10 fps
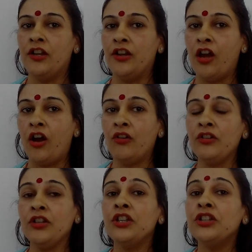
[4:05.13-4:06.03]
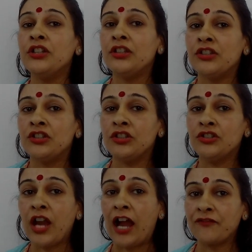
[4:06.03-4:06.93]
Now
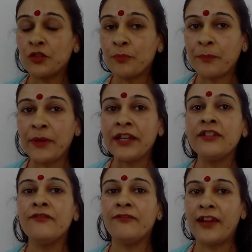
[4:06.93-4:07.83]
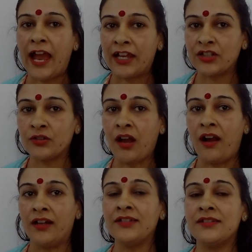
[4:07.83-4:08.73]
you have to prepare the
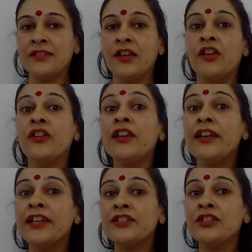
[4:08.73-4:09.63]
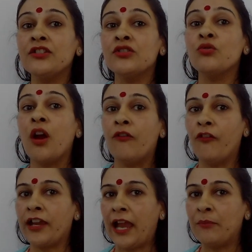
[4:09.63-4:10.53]
flashcards related to a
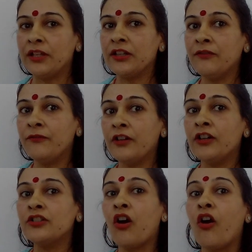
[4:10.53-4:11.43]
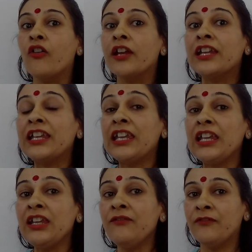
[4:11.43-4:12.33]
vocabulary word or a
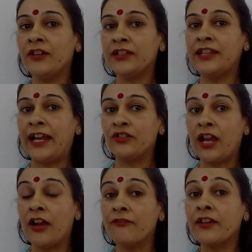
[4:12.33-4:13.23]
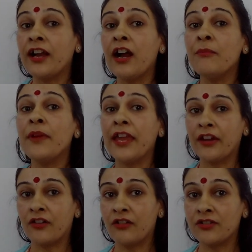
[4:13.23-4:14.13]
keyword that you have come
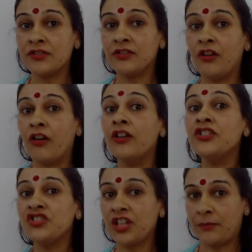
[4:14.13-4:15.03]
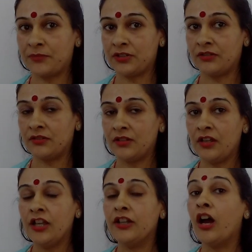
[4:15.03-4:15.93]
across your chapter.
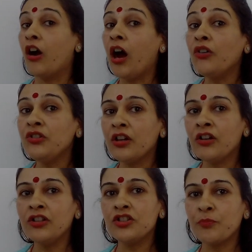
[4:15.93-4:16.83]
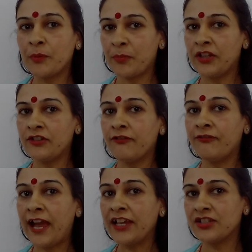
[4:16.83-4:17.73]
Now how you are going to prepare your
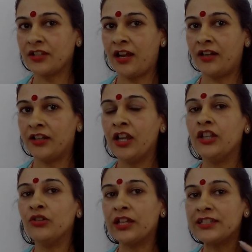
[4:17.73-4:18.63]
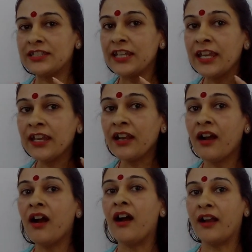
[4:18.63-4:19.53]
flashcard? You can take
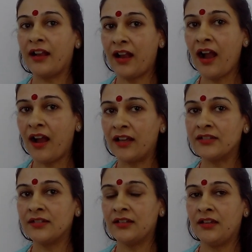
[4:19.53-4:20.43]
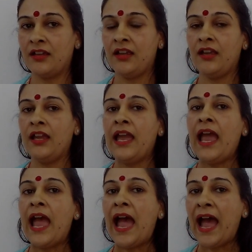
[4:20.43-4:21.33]
a card
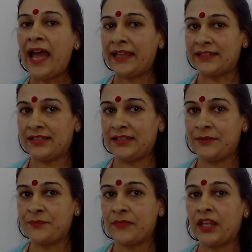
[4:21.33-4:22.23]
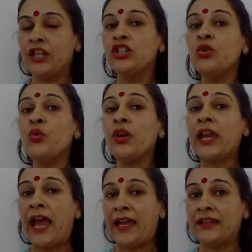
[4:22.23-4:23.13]
and you
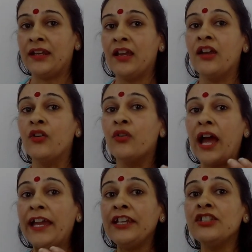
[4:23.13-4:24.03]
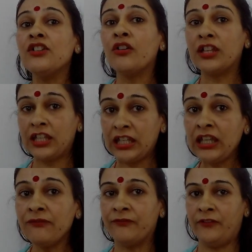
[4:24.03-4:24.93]
can write your
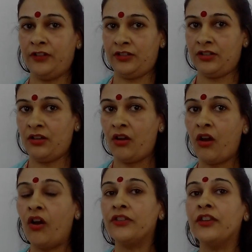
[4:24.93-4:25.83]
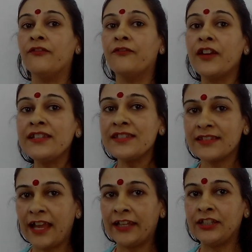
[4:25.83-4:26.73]
keyword on the front
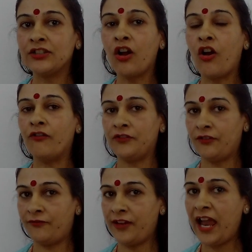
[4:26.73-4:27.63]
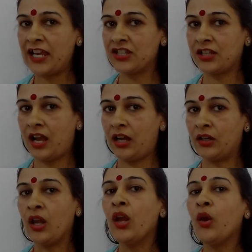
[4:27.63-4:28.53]
side of your
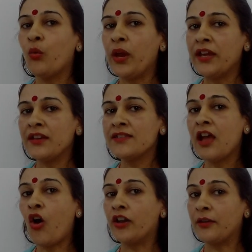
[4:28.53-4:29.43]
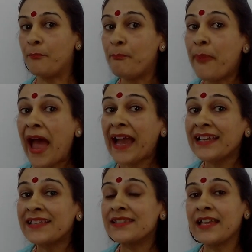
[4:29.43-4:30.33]
flashcard, whereas on the
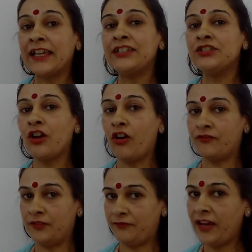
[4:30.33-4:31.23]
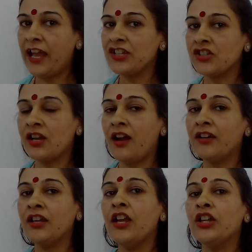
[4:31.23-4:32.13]
back side of the
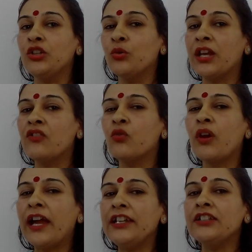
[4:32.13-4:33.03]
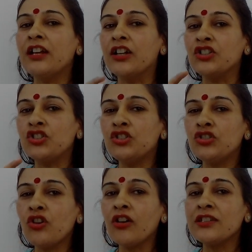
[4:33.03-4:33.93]
flashcard you can write a
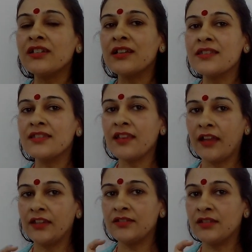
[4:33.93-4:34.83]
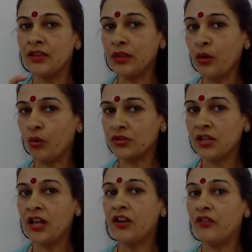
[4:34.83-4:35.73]
short concise note
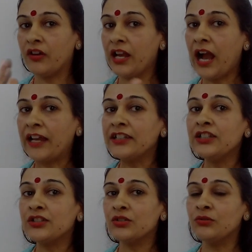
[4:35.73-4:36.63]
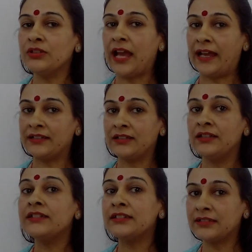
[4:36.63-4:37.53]
regarding to that
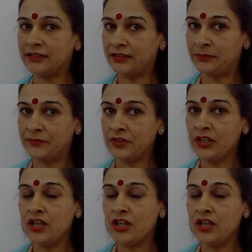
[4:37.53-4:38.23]
term.